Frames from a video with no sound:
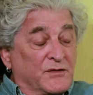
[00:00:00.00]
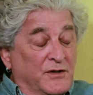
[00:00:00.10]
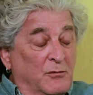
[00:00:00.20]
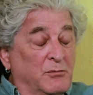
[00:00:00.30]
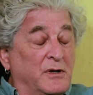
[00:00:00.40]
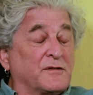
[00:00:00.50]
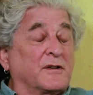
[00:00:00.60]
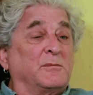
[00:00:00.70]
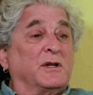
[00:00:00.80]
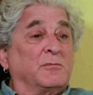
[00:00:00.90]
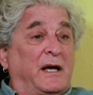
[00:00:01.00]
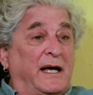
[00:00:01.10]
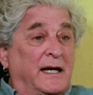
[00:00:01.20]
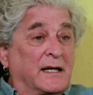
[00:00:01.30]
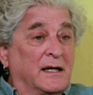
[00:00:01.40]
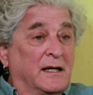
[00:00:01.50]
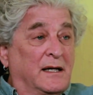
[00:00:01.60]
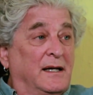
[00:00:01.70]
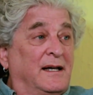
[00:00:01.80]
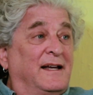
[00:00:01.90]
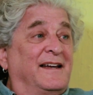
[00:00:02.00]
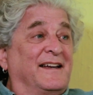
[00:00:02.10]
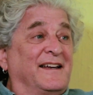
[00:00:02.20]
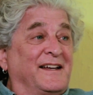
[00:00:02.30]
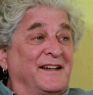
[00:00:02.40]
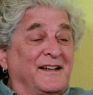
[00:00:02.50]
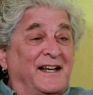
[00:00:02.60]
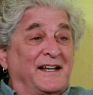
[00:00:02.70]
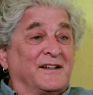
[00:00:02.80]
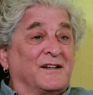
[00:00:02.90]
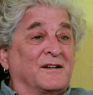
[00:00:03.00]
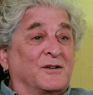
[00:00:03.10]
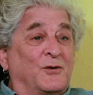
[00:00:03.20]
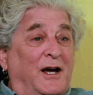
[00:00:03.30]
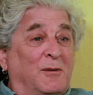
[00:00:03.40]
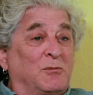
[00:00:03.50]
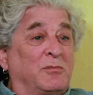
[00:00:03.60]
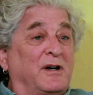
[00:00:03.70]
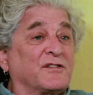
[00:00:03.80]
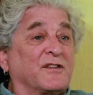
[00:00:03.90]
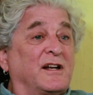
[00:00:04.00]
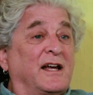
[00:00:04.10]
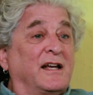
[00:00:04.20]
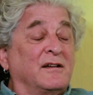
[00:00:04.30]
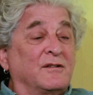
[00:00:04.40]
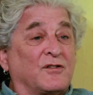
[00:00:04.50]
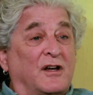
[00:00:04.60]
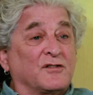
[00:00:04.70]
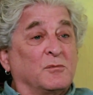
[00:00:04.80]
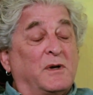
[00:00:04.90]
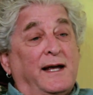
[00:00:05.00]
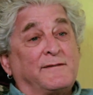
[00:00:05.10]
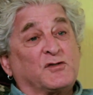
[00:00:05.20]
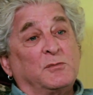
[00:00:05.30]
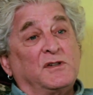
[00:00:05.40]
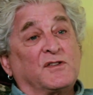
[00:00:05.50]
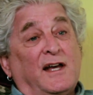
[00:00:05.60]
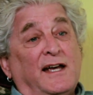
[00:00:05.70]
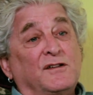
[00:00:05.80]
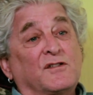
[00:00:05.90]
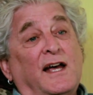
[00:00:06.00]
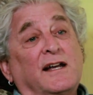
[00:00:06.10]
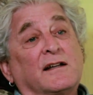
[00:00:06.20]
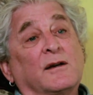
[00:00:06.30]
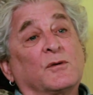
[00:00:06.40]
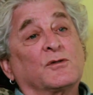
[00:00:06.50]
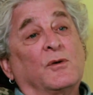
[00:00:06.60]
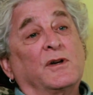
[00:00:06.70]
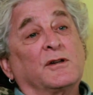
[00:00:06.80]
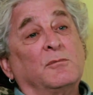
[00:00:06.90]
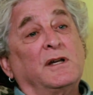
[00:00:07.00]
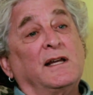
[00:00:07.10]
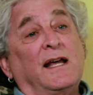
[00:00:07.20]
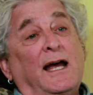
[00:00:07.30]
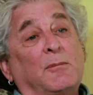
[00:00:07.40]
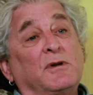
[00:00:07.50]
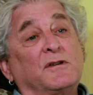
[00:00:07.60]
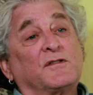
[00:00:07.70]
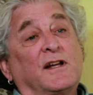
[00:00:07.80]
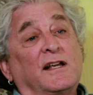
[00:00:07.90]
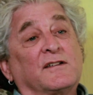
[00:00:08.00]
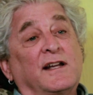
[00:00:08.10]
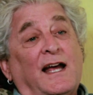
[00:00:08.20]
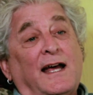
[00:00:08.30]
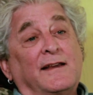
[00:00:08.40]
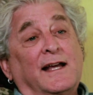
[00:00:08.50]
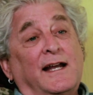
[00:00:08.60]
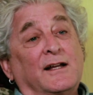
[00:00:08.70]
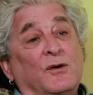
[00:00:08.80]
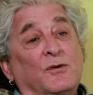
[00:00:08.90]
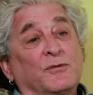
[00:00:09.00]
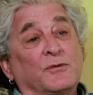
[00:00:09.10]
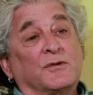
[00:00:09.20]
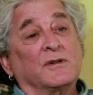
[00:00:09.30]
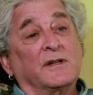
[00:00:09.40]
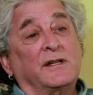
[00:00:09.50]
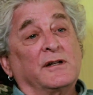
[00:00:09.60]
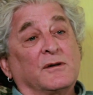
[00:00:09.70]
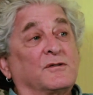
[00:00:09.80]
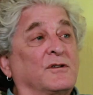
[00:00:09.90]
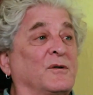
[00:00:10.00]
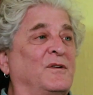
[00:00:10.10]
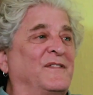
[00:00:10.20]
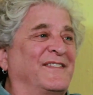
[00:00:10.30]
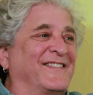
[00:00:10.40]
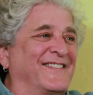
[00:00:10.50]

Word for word: missed our bus coming back and had to grab a bus that I saw some AFSCME signs on it that was going to Minneapolis. And I said, ah, they got to go through Toledo. So